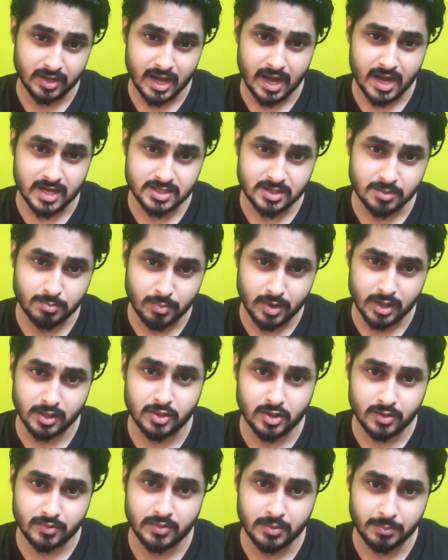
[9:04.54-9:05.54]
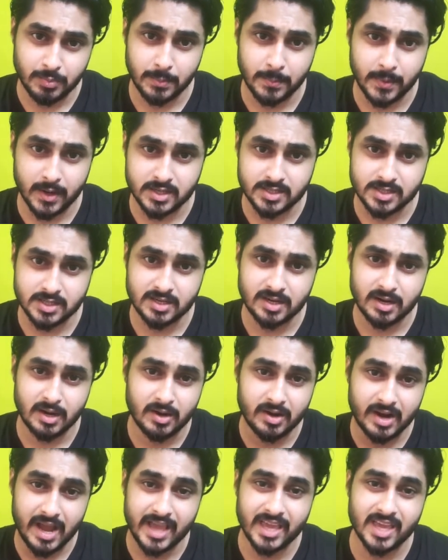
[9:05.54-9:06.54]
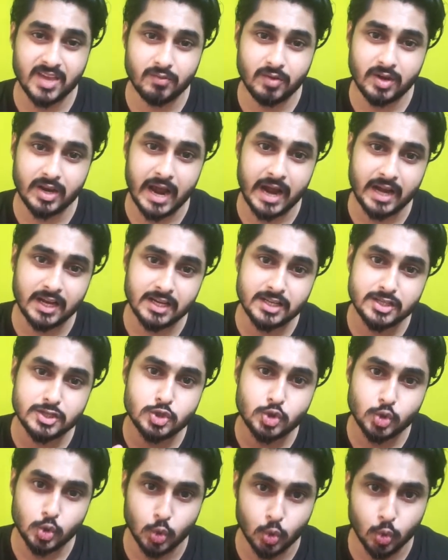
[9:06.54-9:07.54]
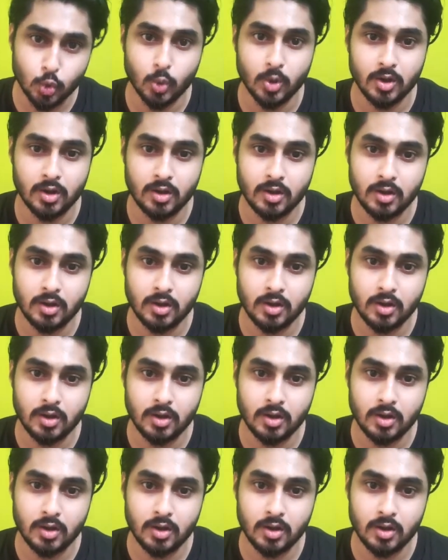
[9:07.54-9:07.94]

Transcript: last month of the preparation, try giving at least 2